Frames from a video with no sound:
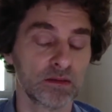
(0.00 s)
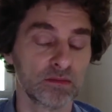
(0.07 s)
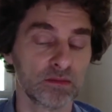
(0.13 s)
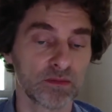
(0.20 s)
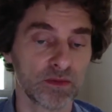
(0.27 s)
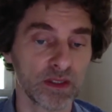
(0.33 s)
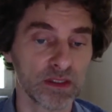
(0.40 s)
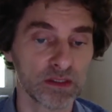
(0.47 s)

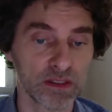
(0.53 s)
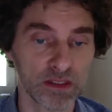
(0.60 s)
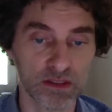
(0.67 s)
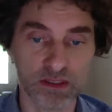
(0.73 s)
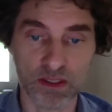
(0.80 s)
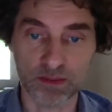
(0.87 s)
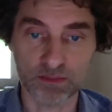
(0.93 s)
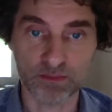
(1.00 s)
things that
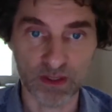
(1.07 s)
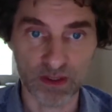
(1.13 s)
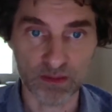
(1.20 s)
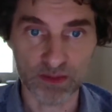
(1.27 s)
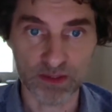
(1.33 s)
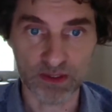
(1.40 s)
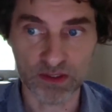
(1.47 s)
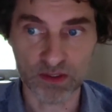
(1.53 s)
some
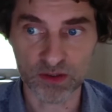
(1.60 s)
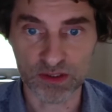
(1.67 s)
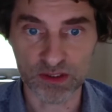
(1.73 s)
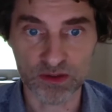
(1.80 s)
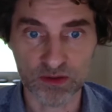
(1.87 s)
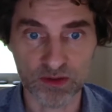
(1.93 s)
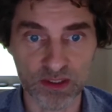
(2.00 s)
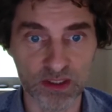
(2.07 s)
families
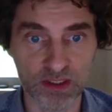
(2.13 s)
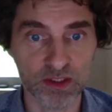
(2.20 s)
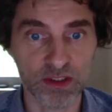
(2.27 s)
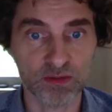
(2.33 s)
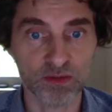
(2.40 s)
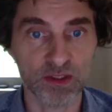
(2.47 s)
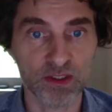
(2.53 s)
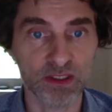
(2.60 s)
consider, and I
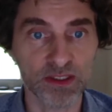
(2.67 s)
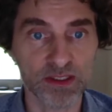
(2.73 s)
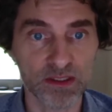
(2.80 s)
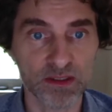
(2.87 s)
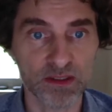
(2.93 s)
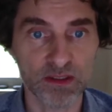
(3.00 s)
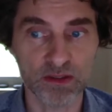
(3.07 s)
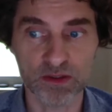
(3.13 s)
just want to list
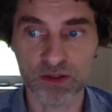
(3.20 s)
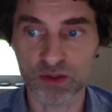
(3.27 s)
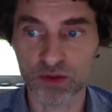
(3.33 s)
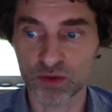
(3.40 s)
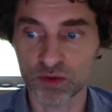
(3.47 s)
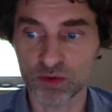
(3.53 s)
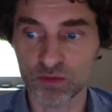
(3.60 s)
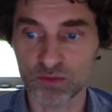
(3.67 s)
it here
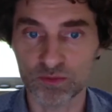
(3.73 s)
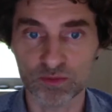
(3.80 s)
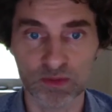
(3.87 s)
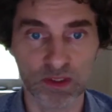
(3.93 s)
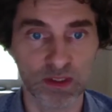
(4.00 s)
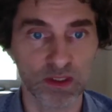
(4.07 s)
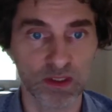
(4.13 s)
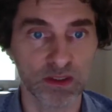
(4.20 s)
so
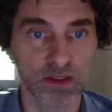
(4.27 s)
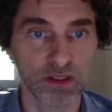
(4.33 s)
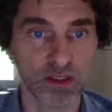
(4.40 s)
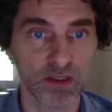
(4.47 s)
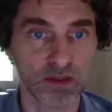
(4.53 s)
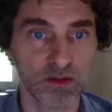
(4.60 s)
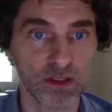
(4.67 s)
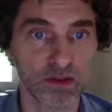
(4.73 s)

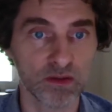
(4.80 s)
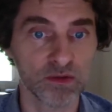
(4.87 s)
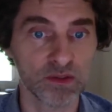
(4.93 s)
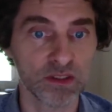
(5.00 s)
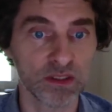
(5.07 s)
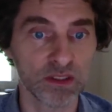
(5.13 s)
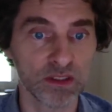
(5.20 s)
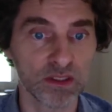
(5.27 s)
that you
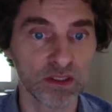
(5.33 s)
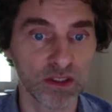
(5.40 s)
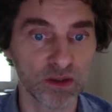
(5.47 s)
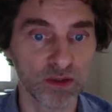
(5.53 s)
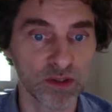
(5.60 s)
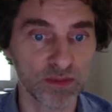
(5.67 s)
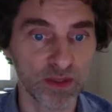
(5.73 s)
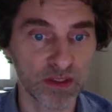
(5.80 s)
see the entire
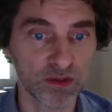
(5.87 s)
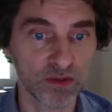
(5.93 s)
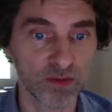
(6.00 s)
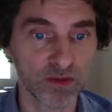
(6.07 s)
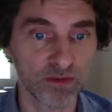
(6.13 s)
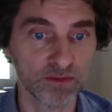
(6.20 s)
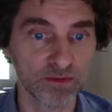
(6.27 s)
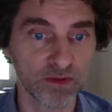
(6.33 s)
spectrum
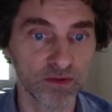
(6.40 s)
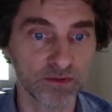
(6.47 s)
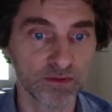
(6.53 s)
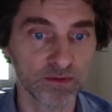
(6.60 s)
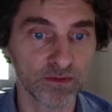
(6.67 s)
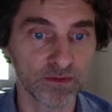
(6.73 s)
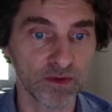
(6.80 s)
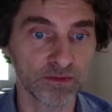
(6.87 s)
of
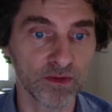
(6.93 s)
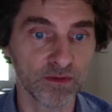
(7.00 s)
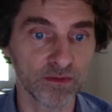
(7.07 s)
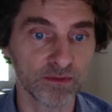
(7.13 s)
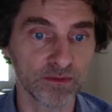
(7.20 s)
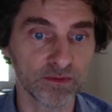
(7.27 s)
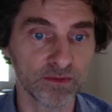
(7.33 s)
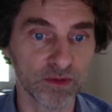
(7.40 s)

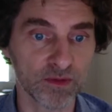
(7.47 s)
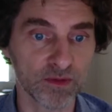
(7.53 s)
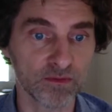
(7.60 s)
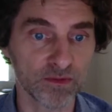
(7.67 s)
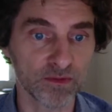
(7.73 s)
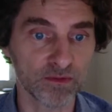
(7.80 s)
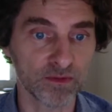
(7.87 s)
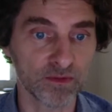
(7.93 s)

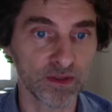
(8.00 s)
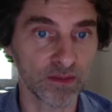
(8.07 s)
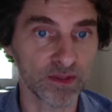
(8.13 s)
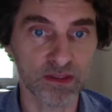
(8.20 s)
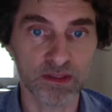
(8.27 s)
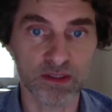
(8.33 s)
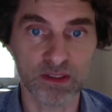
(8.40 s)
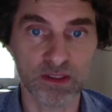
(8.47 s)
what
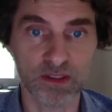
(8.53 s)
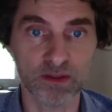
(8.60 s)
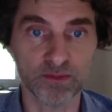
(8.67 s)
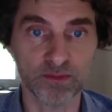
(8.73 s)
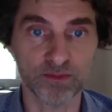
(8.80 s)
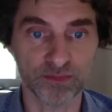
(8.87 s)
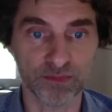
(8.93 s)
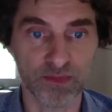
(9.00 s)
families
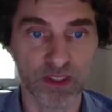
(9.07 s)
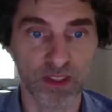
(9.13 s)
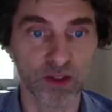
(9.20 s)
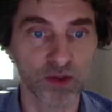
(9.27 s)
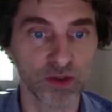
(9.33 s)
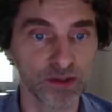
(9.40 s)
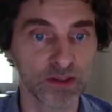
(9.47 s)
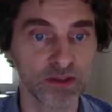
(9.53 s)

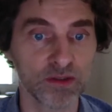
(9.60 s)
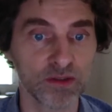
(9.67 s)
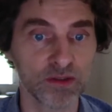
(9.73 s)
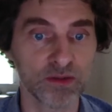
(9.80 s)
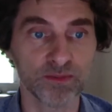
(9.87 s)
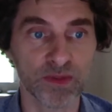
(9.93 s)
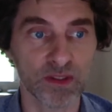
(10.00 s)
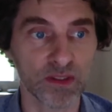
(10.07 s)

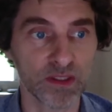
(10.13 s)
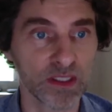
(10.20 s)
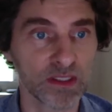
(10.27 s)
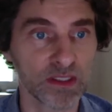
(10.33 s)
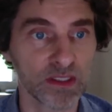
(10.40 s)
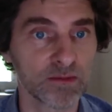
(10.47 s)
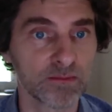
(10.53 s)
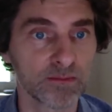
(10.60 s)
consider.
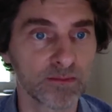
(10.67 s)
Next.